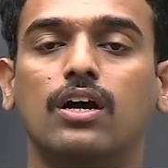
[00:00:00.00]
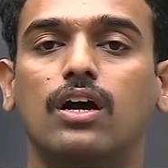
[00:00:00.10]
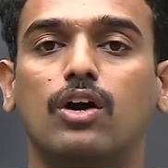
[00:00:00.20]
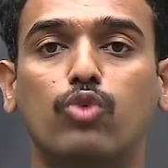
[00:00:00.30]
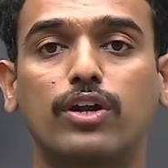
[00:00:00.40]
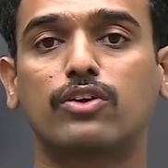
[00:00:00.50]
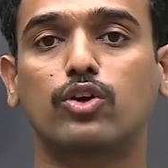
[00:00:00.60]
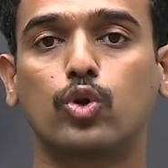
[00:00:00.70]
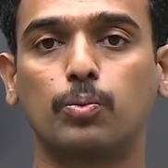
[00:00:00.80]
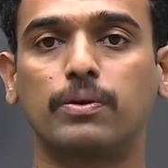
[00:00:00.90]
What is a
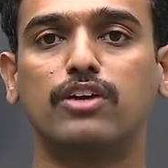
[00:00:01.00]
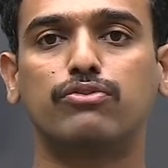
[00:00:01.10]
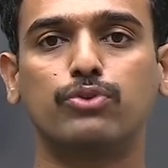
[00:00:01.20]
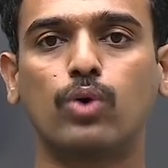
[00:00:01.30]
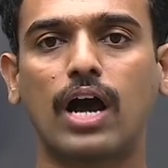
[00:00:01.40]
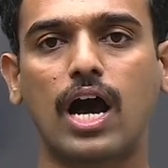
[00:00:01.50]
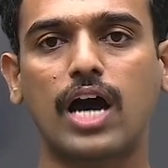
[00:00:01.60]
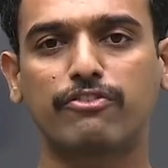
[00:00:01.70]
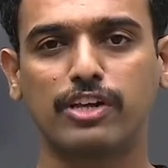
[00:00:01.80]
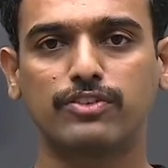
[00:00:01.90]
group? If you
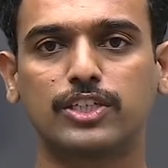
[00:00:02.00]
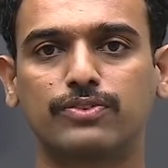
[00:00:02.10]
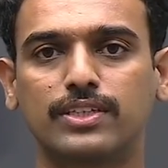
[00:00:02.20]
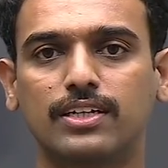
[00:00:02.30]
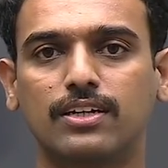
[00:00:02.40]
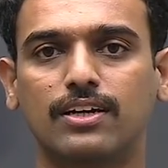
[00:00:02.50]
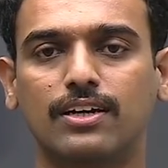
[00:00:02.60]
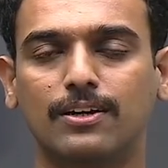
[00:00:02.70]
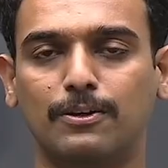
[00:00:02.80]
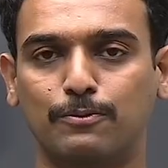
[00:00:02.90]
are well versed with
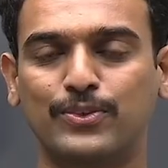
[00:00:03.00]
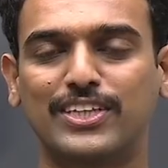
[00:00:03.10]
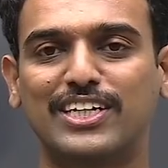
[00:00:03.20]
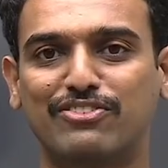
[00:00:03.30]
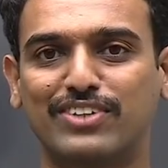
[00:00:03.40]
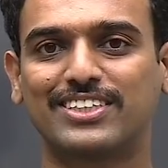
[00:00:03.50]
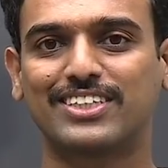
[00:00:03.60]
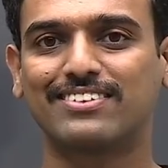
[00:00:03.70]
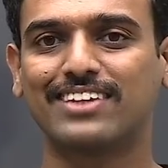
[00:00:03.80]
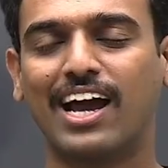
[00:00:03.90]
the
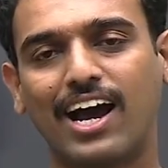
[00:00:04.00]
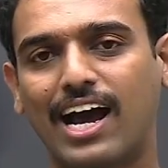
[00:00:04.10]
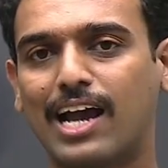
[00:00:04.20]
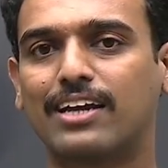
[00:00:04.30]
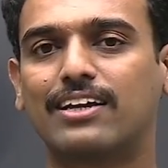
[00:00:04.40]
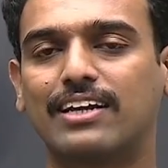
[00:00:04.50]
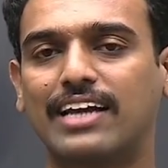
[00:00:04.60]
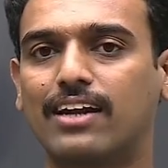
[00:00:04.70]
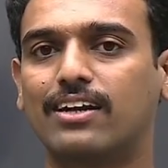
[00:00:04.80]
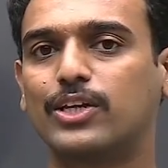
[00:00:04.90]
definitions, I
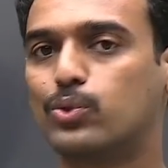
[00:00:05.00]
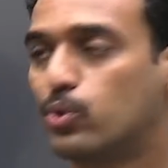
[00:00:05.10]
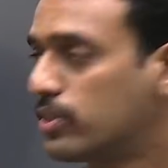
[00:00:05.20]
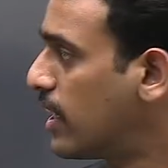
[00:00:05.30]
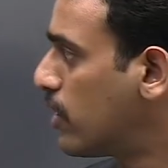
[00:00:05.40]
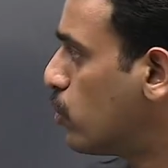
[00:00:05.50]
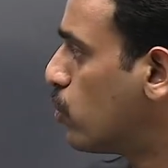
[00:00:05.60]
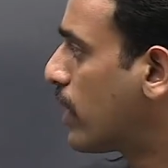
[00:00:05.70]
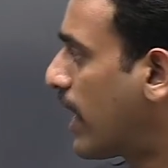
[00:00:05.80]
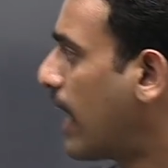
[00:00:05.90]
guarantee you that you
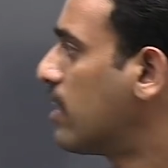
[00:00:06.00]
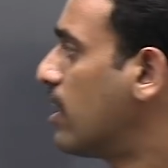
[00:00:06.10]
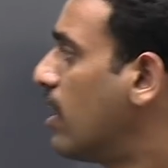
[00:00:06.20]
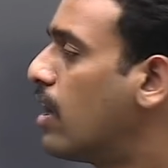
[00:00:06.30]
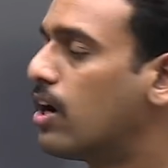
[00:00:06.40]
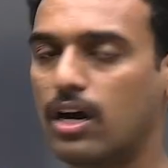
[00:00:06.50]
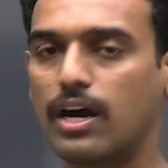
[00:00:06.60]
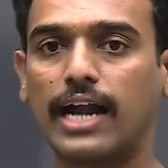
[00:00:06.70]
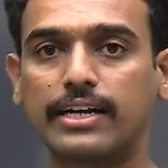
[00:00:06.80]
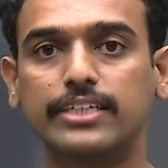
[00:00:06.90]
can
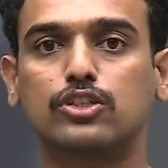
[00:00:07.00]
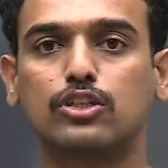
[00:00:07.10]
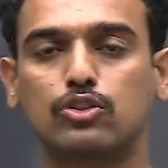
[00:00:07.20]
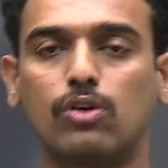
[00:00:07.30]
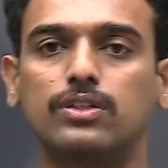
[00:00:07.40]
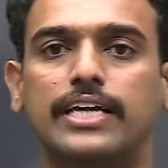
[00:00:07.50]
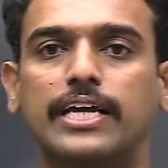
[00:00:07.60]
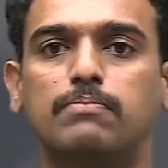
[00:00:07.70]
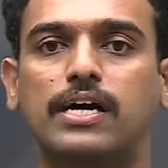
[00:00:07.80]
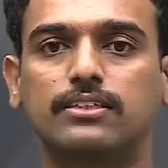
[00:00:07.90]
at least solve the
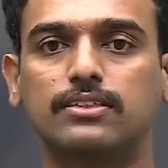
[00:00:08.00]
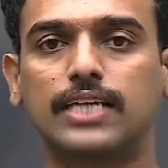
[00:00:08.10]
10 markers.